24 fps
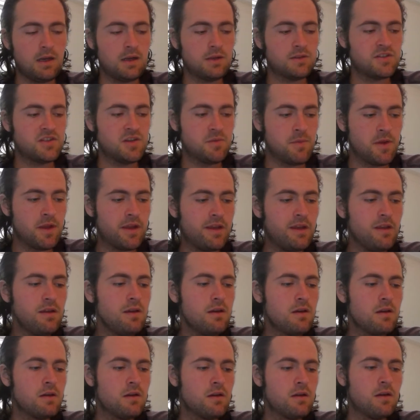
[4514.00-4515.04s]
To
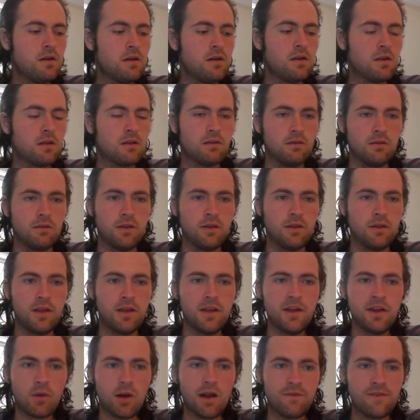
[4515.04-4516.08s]
me, Lindy
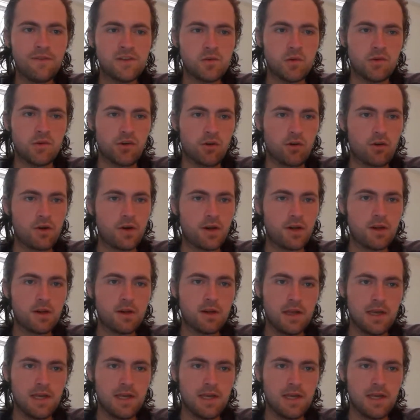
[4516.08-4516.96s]
Ruff is returning